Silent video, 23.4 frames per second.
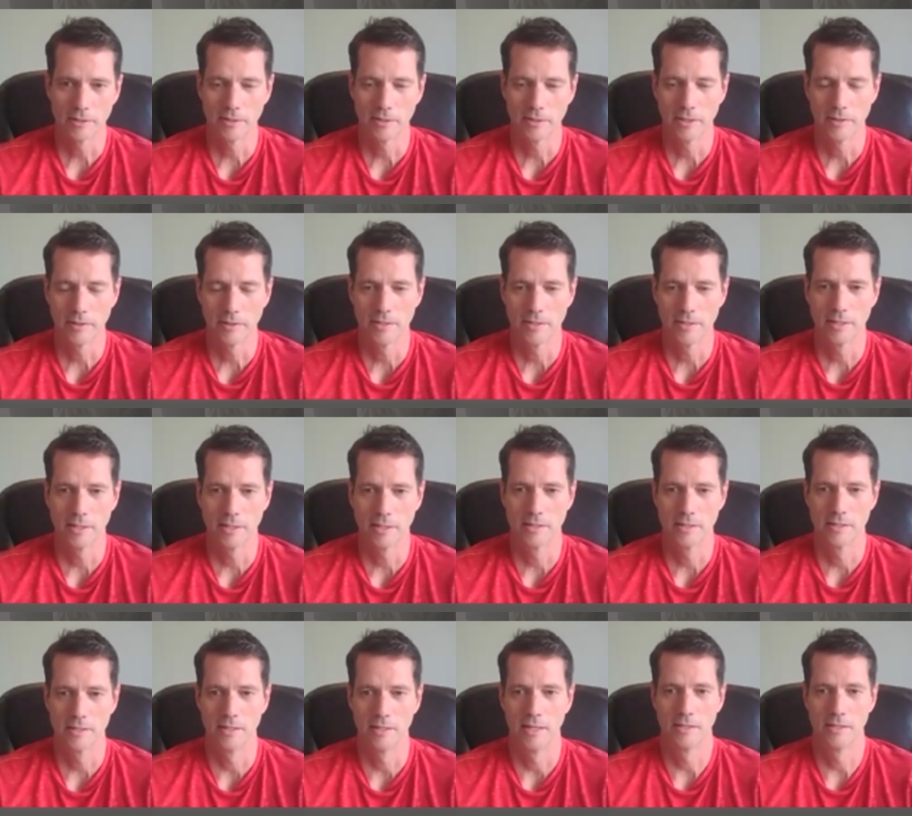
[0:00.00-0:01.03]
You know, it's,
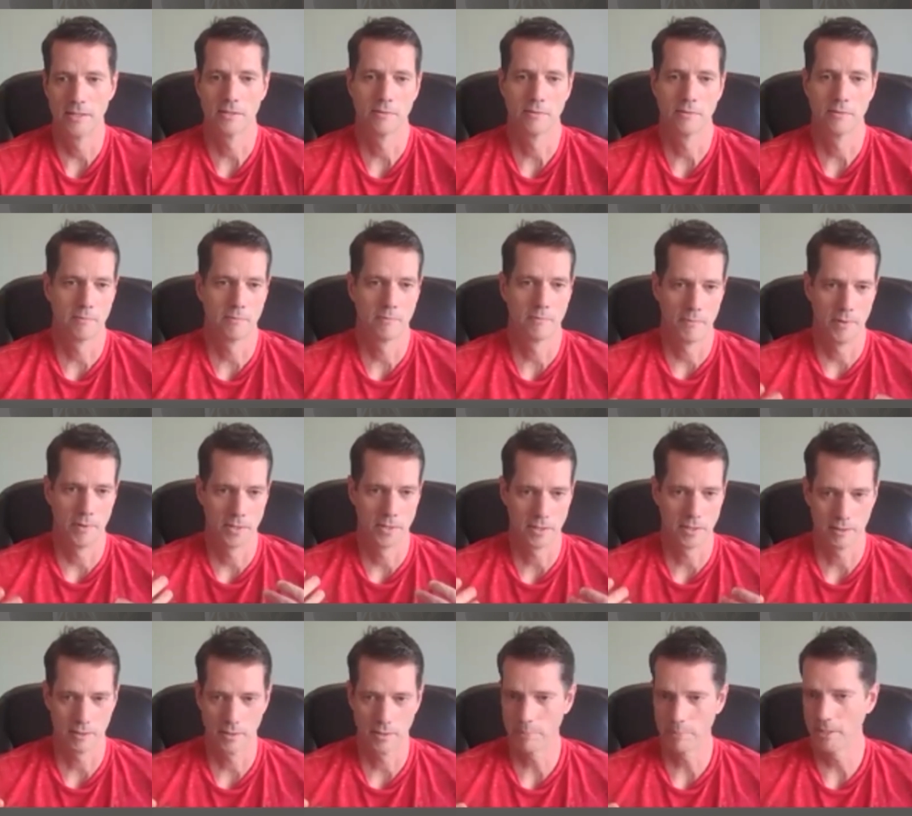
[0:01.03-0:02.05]
it's, it's, it's
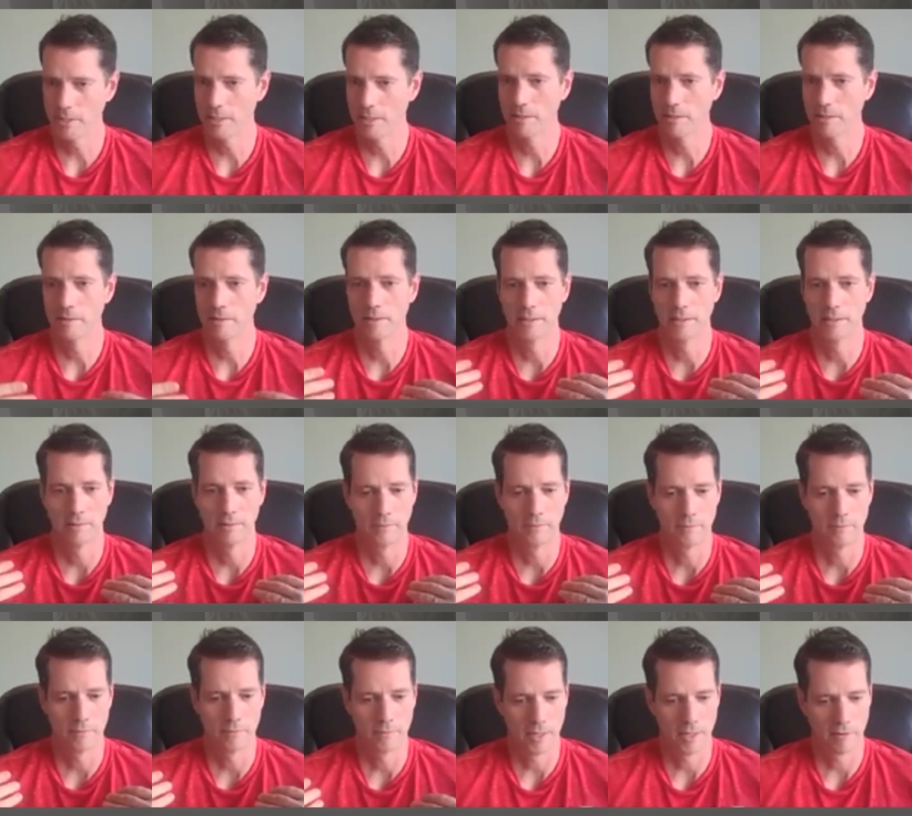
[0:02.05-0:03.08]
a company,
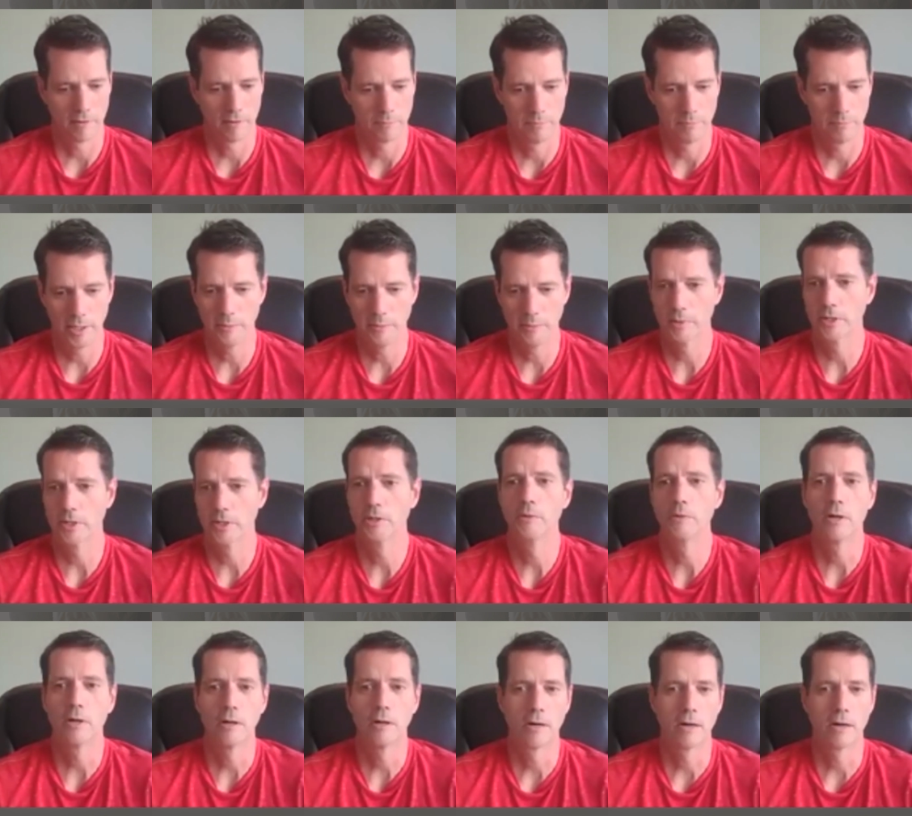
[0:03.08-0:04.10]
and I've been where you
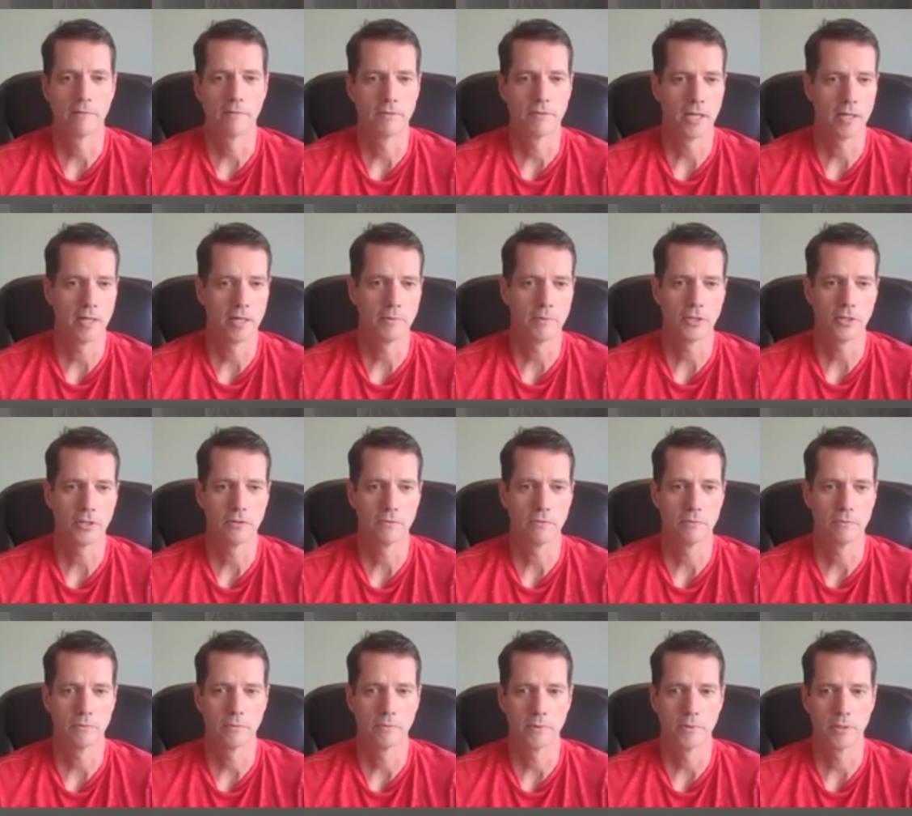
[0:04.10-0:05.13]
are. I've done what
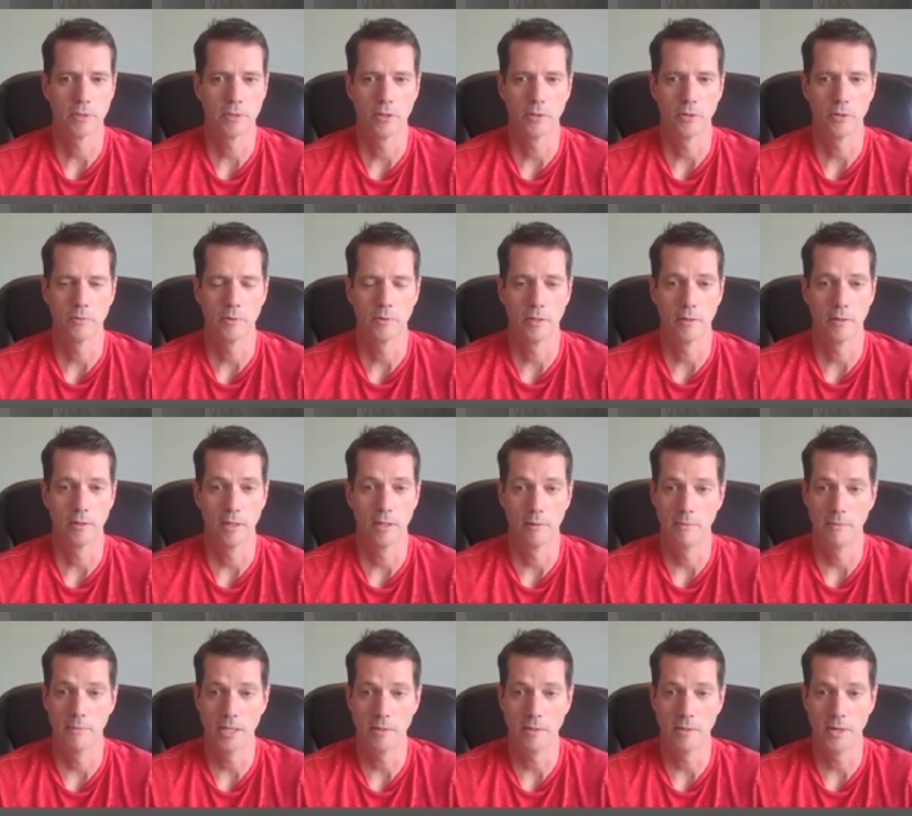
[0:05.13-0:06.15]
you're, you know, in,
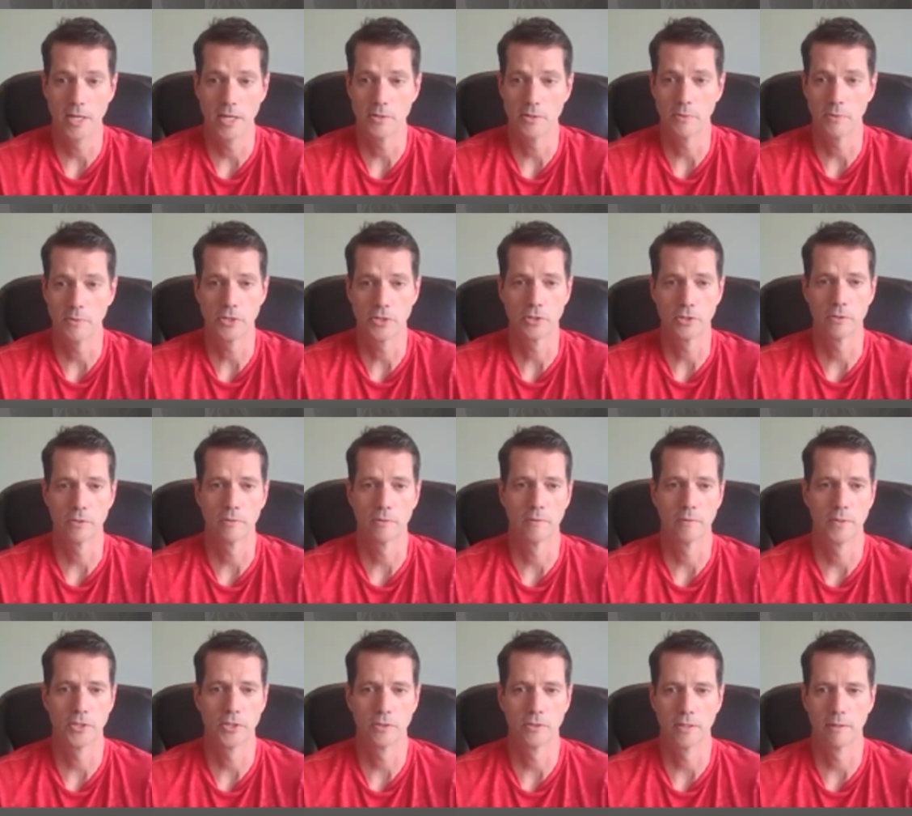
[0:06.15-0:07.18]
in many ways, what you're,
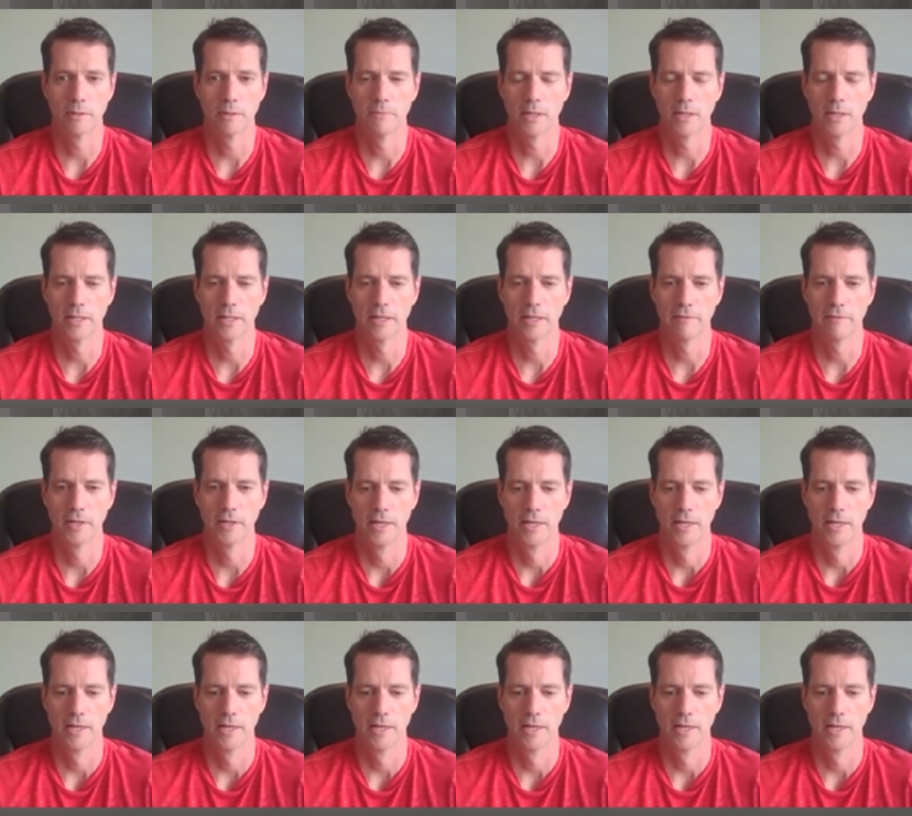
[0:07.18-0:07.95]
what you're in the middle of.